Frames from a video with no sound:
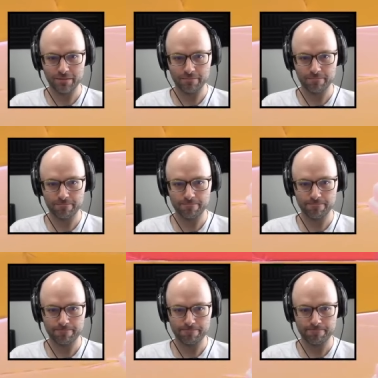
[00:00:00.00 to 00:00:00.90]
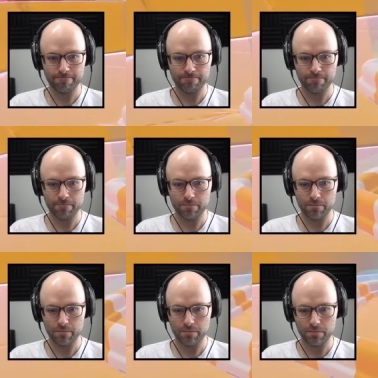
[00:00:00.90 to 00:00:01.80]

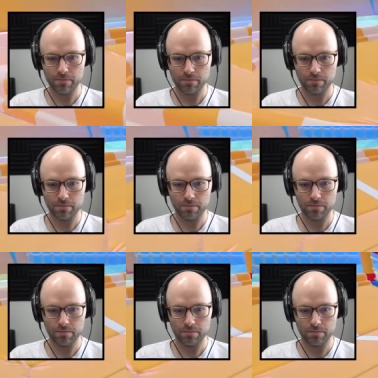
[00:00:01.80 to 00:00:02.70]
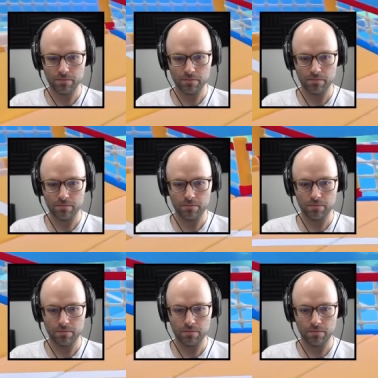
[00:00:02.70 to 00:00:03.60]

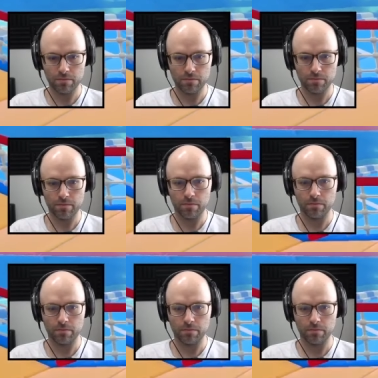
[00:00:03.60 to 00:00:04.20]
(silence)